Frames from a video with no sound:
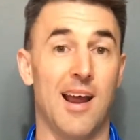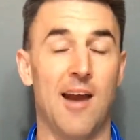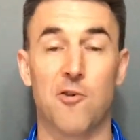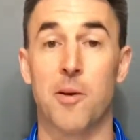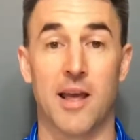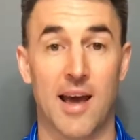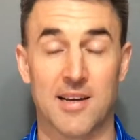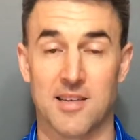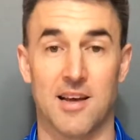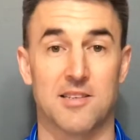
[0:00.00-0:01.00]
Everybody has
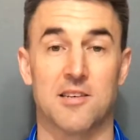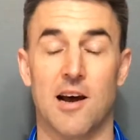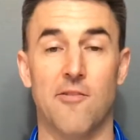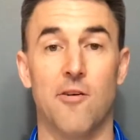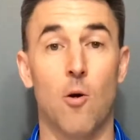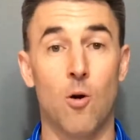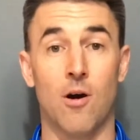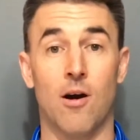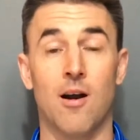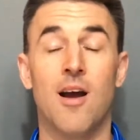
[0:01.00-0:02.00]
that stuff.
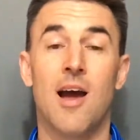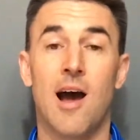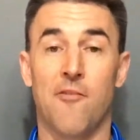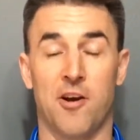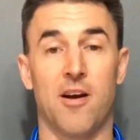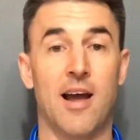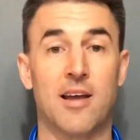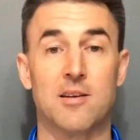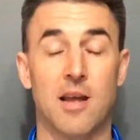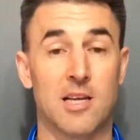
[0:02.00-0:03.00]
Or I figured I
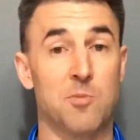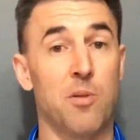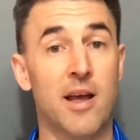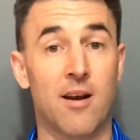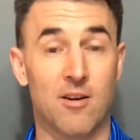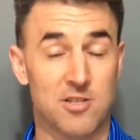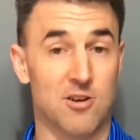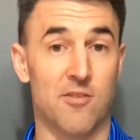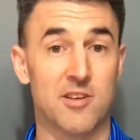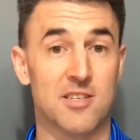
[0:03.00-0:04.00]
could explain our
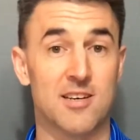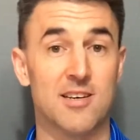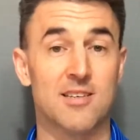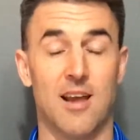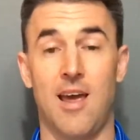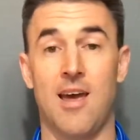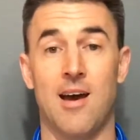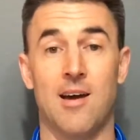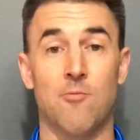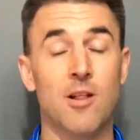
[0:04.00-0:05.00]
services
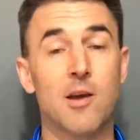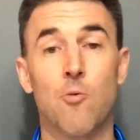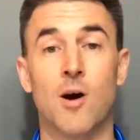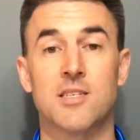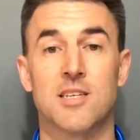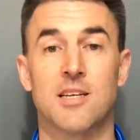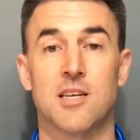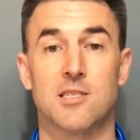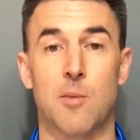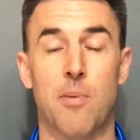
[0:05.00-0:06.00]
and really what sets
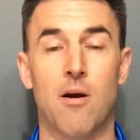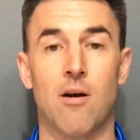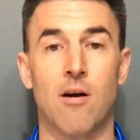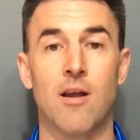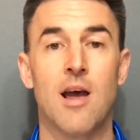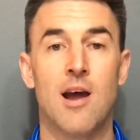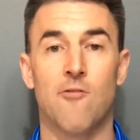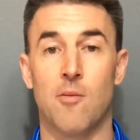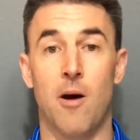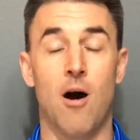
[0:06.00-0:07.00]
us apart
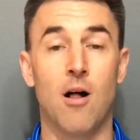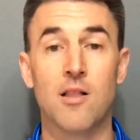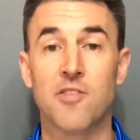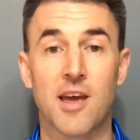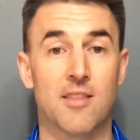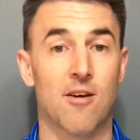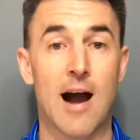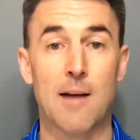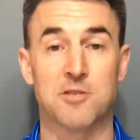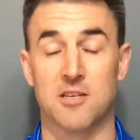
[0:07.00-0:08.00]
from all of the other
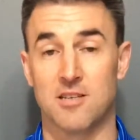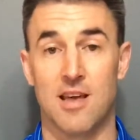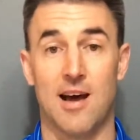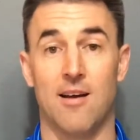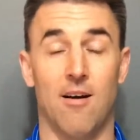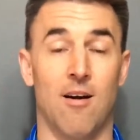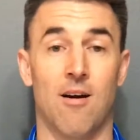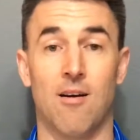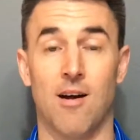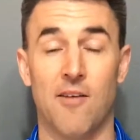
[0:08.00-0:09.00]
options that
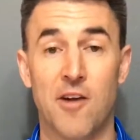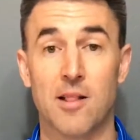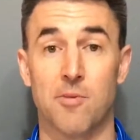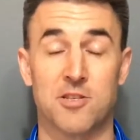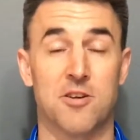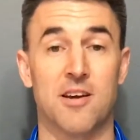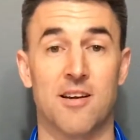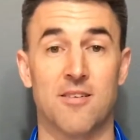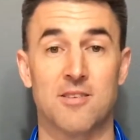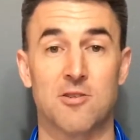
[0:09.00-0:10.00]
are available to you
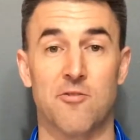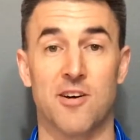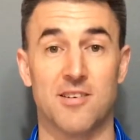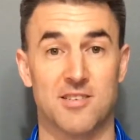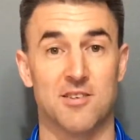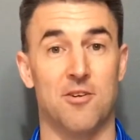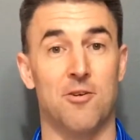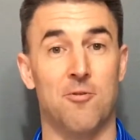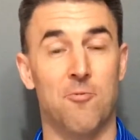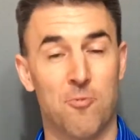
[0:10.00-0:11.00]
here in Sioux Falls.
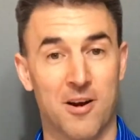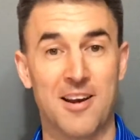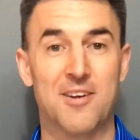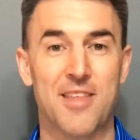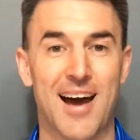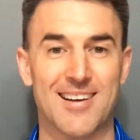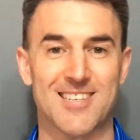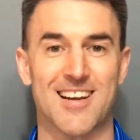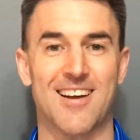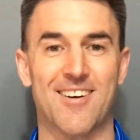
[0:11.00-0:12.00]
So we're gonna do that
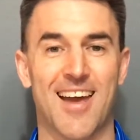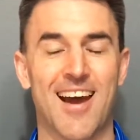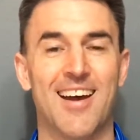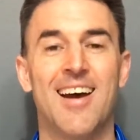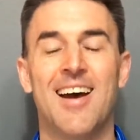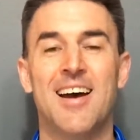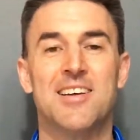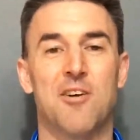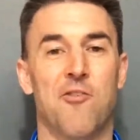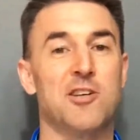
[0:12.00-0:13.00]
instead, okay?
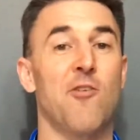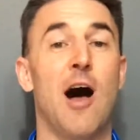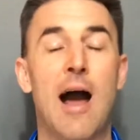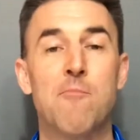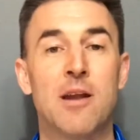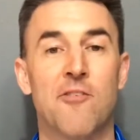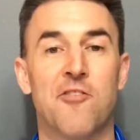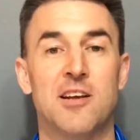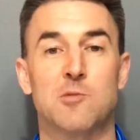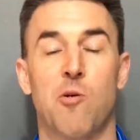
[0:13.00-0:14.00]
So first of all, I've been a
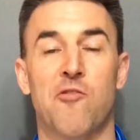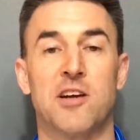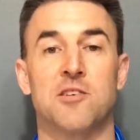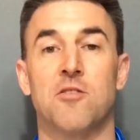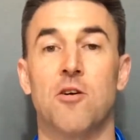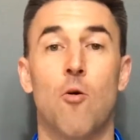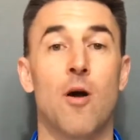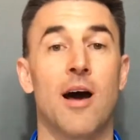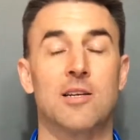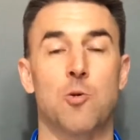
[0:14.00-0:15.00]
fitness professional
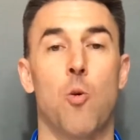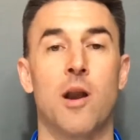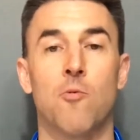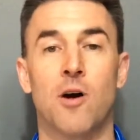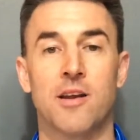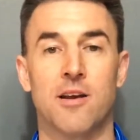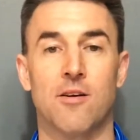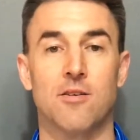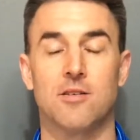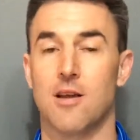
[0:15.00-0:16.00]
going on 21
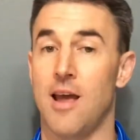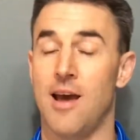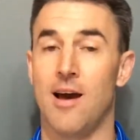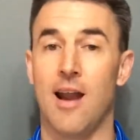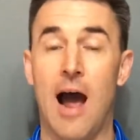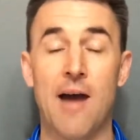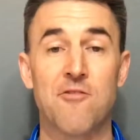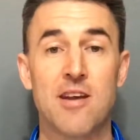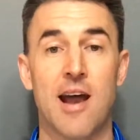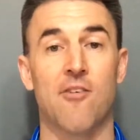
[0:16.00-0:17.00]
years, and I've
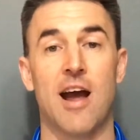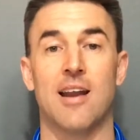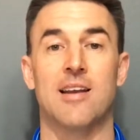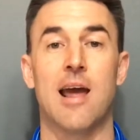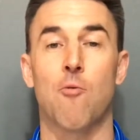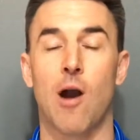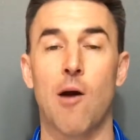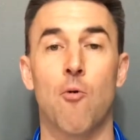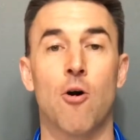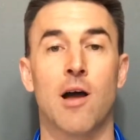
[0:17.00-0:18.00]
never had a day where I
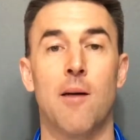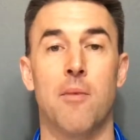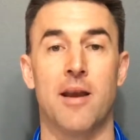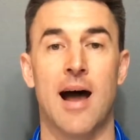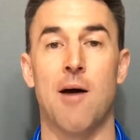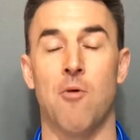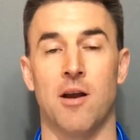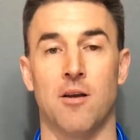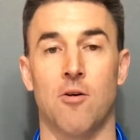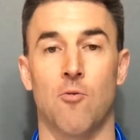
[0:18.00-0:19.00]
woke up not
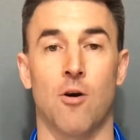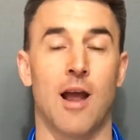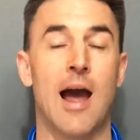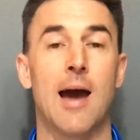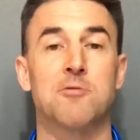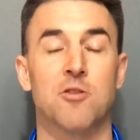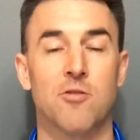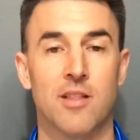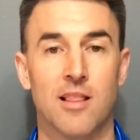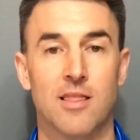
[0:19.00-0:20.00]
wanting to go to work. I
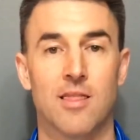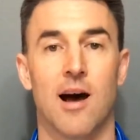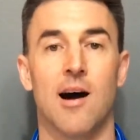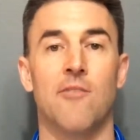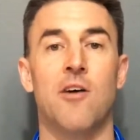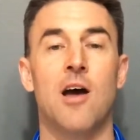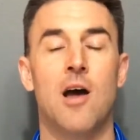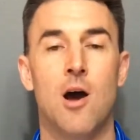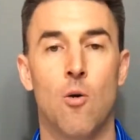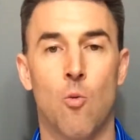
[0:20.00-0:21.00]
absolutely love
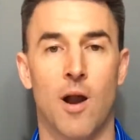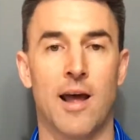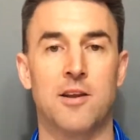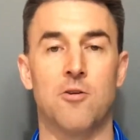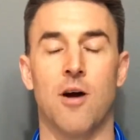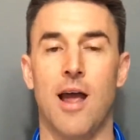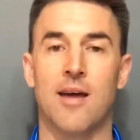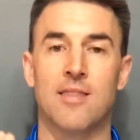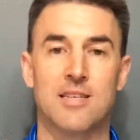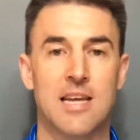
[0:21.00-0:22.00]
what I do.
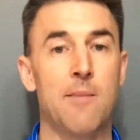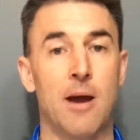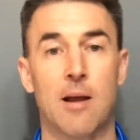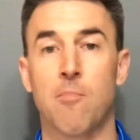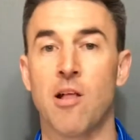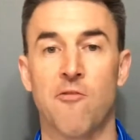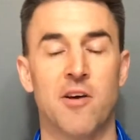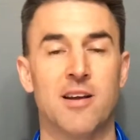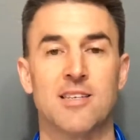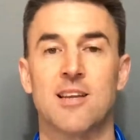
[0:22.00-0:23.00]
And the team at Complete
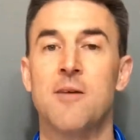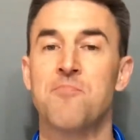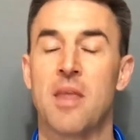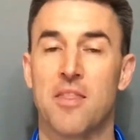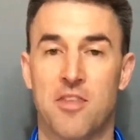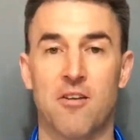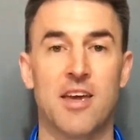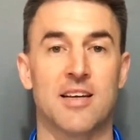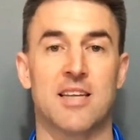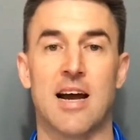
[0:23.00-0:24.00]
Fitness, they're the
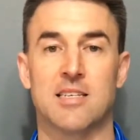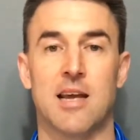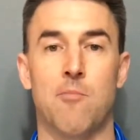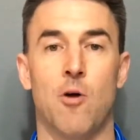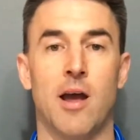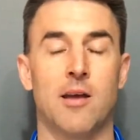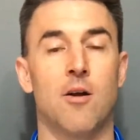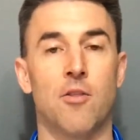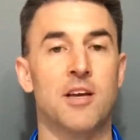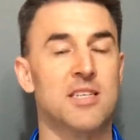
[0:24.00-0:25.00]
exact same way. You
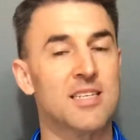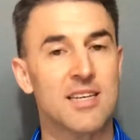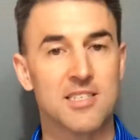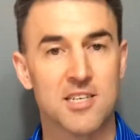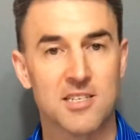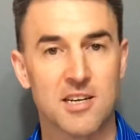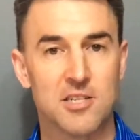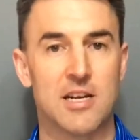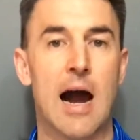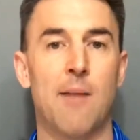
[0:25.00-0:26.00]
know, this isn't just a
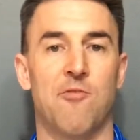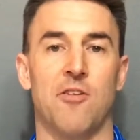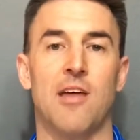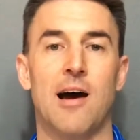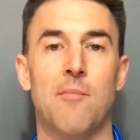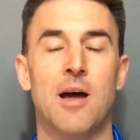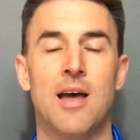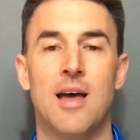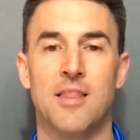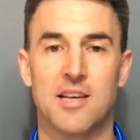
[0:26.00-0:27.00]
job for them,
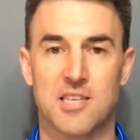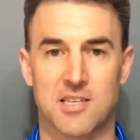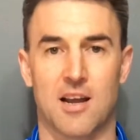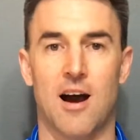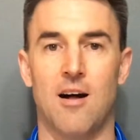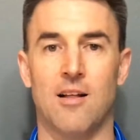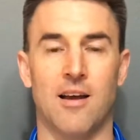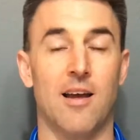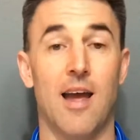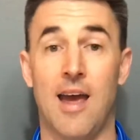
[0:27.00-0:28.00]
this is a
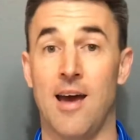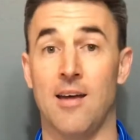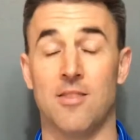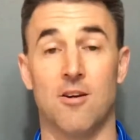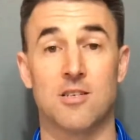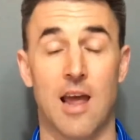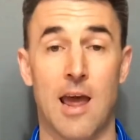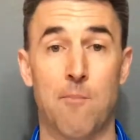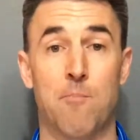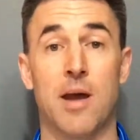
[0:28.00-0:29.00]
calling. And there's
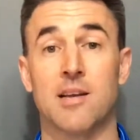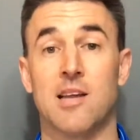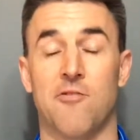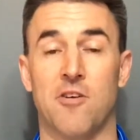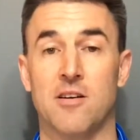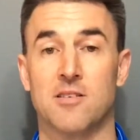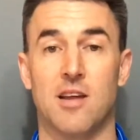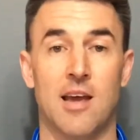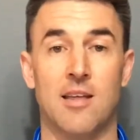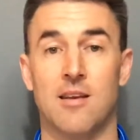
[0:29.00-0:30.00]
a big difference
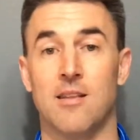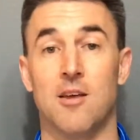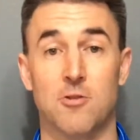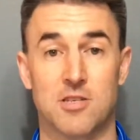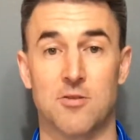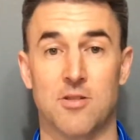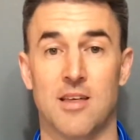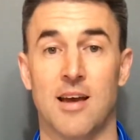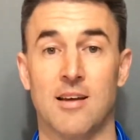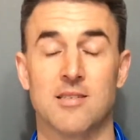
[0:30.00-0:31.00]
in those two
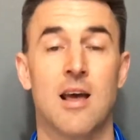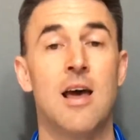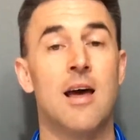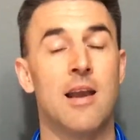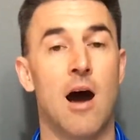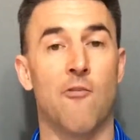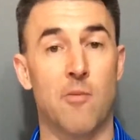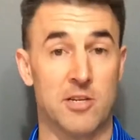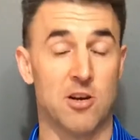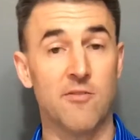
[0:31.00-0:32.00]
things. Now, from
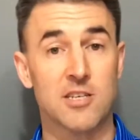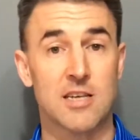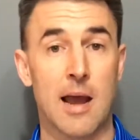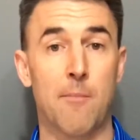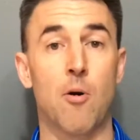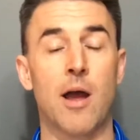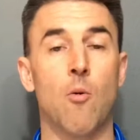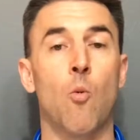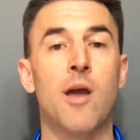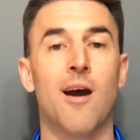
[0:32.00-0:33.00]
a service standpoint,
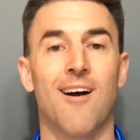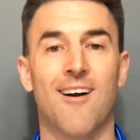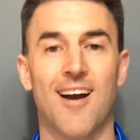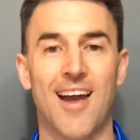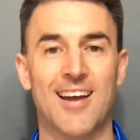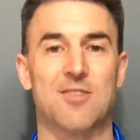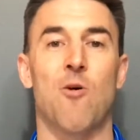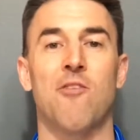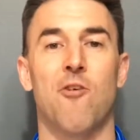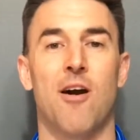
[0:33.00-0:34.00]
we are a
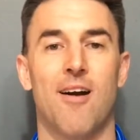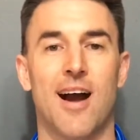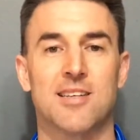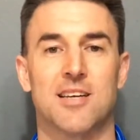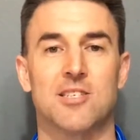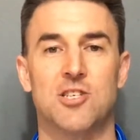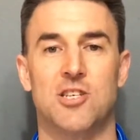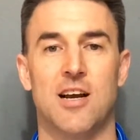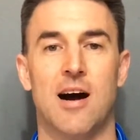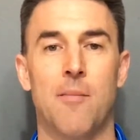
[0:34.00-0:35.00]
24-hour access
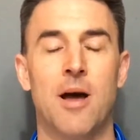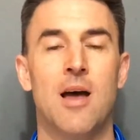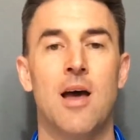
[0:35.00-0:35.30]
gym.